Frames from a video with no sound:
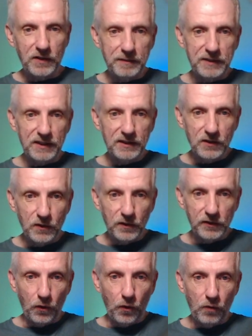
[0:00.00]
I'm going to go
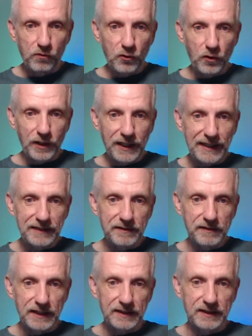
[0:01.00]
and override
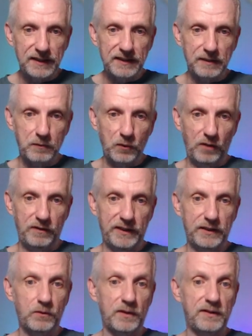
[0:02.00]
the existing morph. I
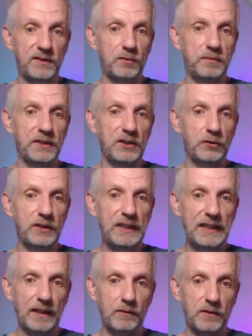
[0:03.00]
don't want this to be
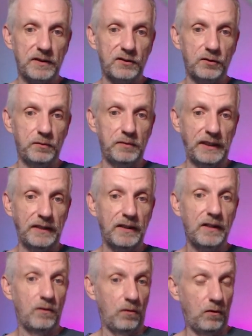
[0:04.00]
unique. I want this to be
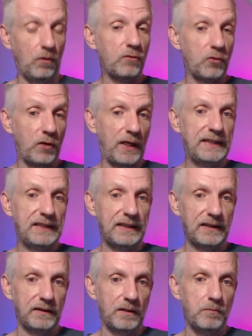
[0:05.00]

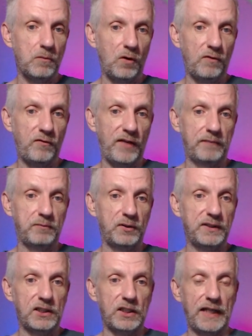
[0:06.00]
overwriting a morph that
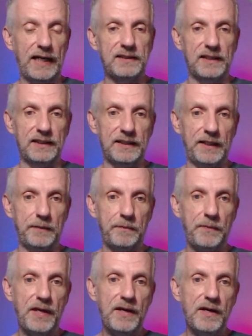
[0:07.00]
potentially has that name.
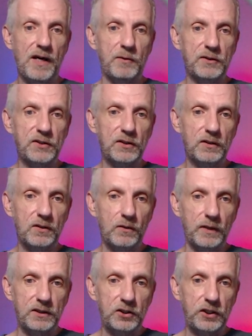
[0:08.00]
I'm also going to go
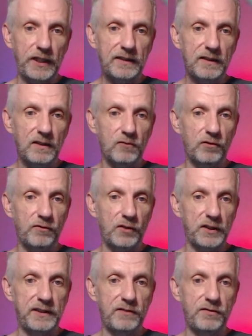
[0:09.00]
and check
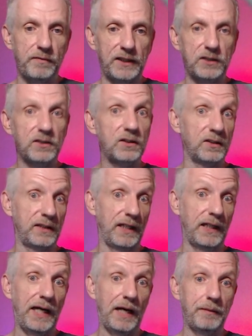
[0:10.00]
reverse deformations just
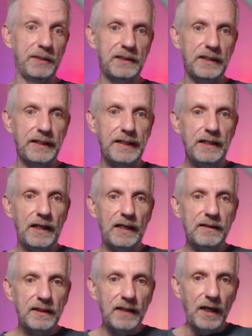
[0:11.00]
out of habit.
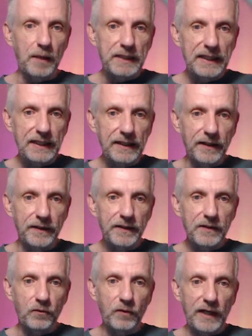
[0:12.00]
And then up here
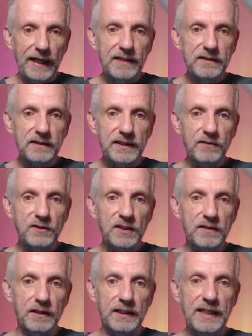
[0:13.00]
where it gives
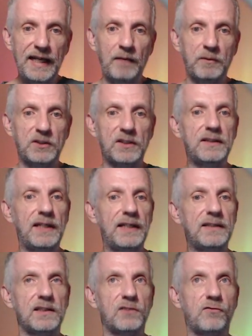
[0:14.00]
it the name, it just
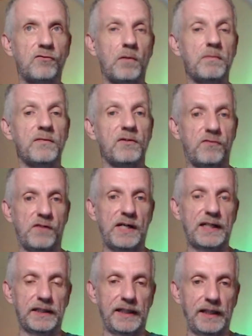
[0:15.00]
takes this from the
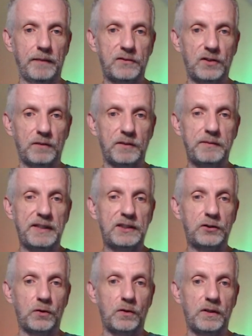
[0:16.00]
file name. So I'm going to make
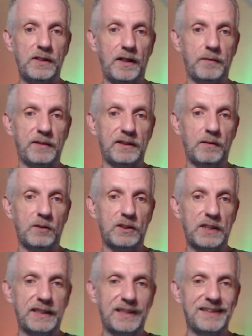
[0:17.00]
sure I'm going to double
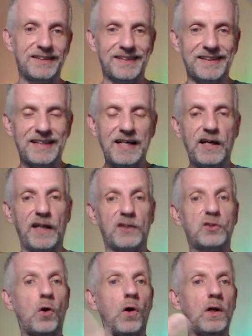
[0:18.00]
click into this and
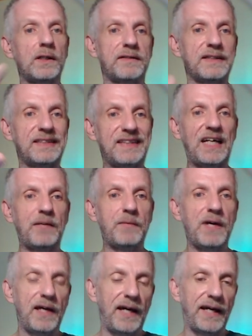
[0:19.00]
call it the same
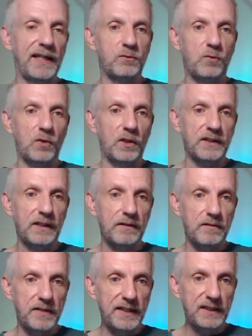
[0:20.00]
as what
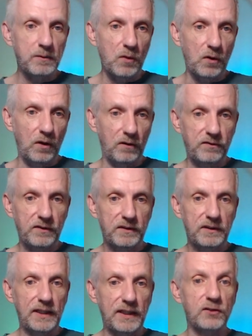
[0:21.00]
this morph
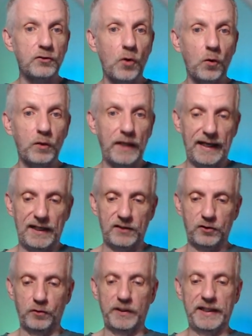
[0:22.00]
is known as
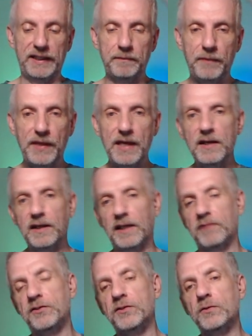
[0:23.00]
already.
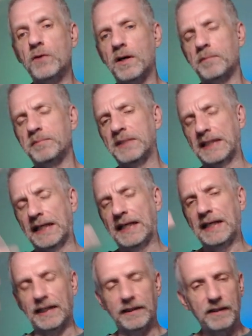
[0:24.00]
If you are a
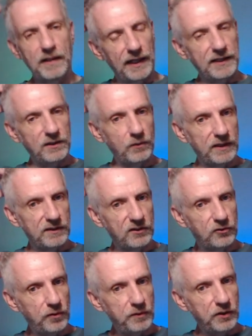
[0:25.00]
PA and you want to
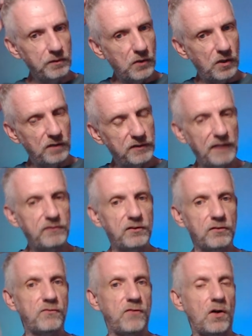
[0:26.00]
distribute a morph, you have to
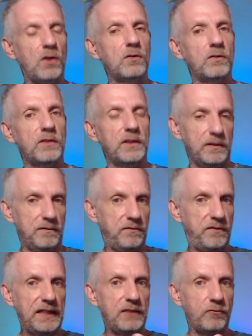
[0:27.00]
follow a
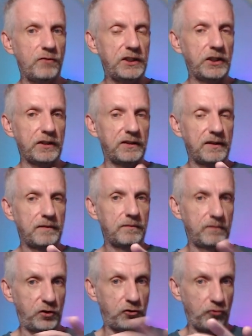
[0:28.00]
fairly rigid
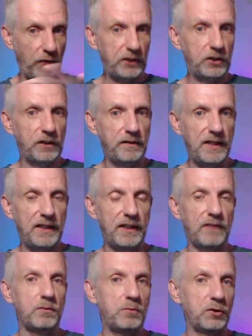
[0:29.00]
structure there. You
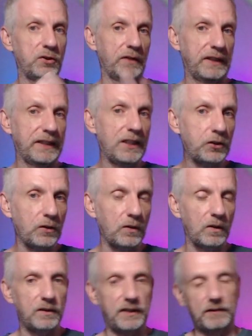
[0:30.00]
have to put your
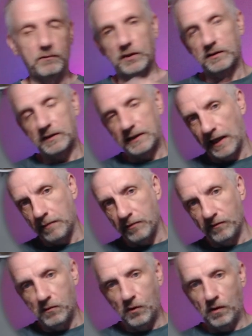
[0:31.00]
initials and what type
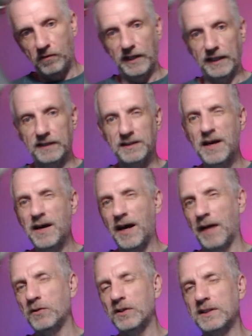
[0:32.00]
of morph that is.
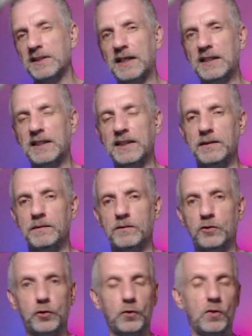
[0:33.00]
I'm not exactly
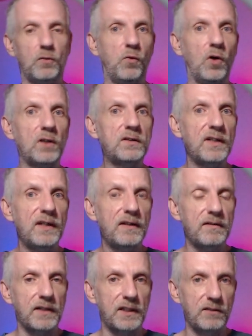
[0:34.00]
sure what
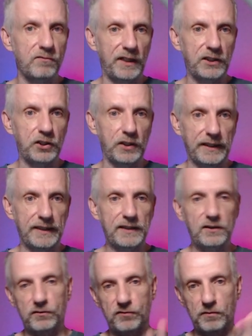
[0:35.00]
the convention
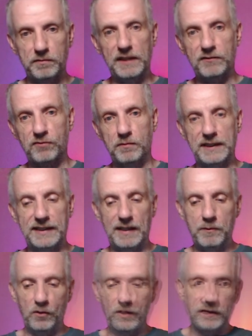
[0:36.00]
is. So for me, for my
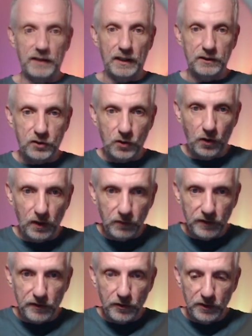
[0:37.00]
demo, I'll just call it
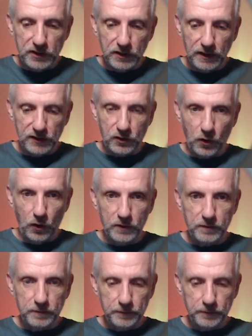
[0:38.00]
what the original is called.